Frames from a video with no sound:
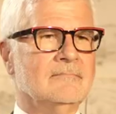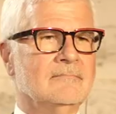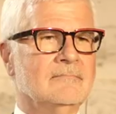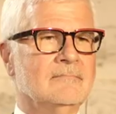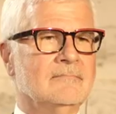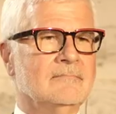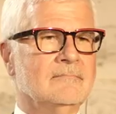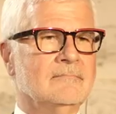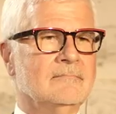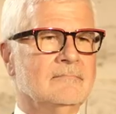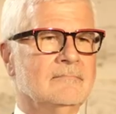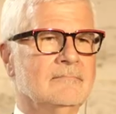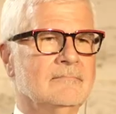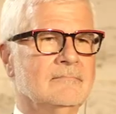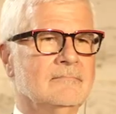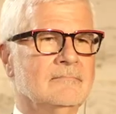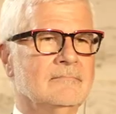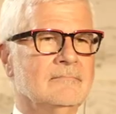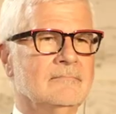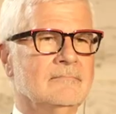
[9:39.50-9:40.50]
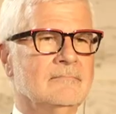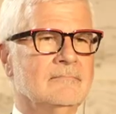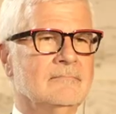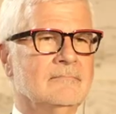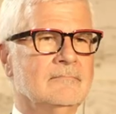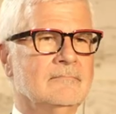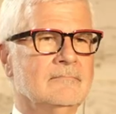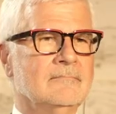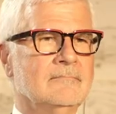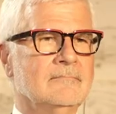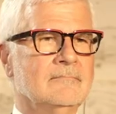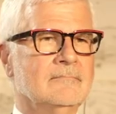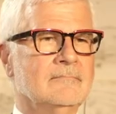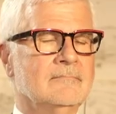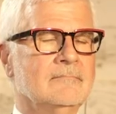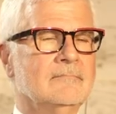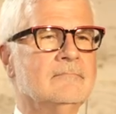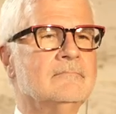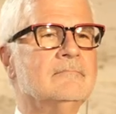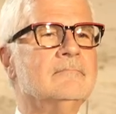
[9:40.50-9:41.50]

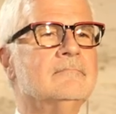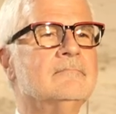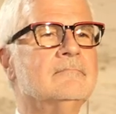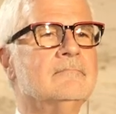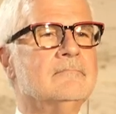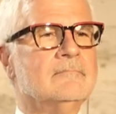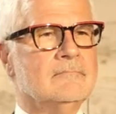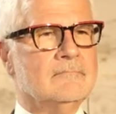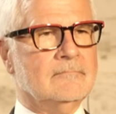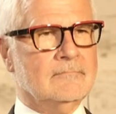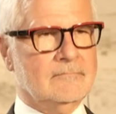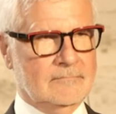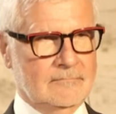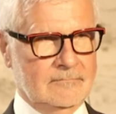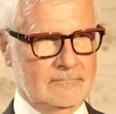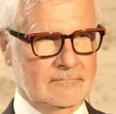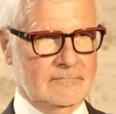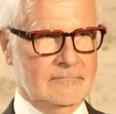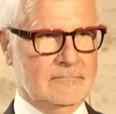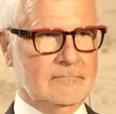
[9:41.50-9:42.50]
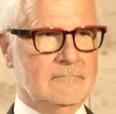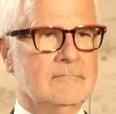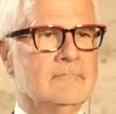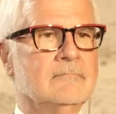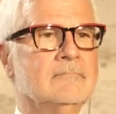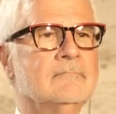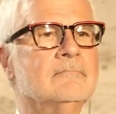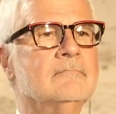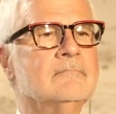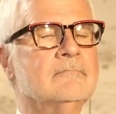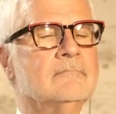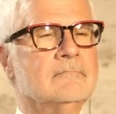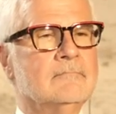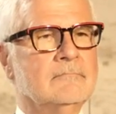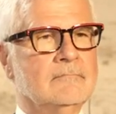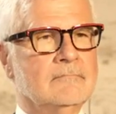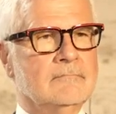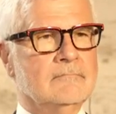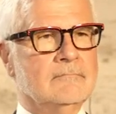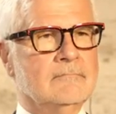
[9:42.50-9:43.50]

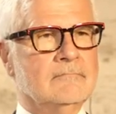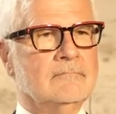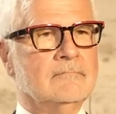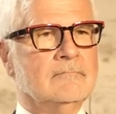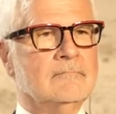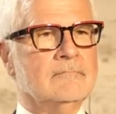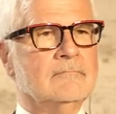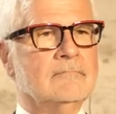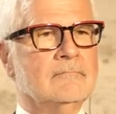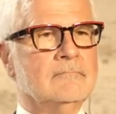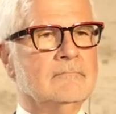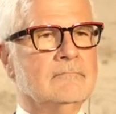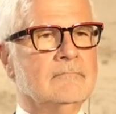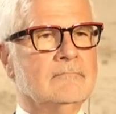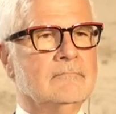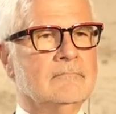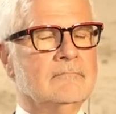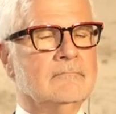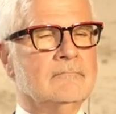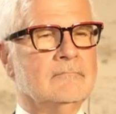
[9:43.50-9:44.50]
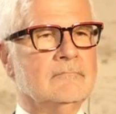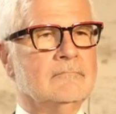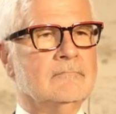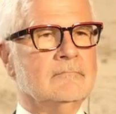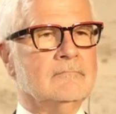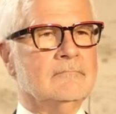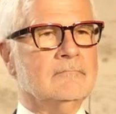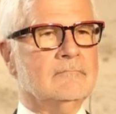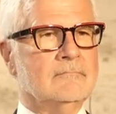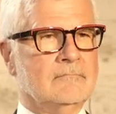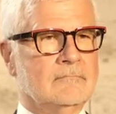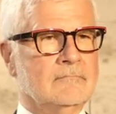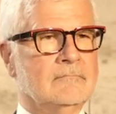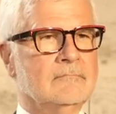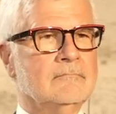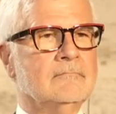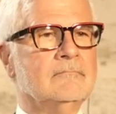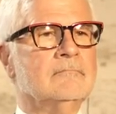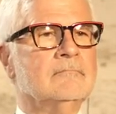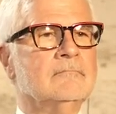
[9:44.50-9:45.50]

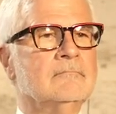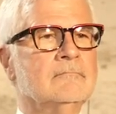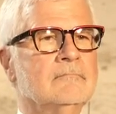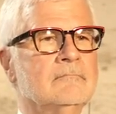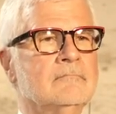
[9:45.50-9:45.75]
The person shown says nothing.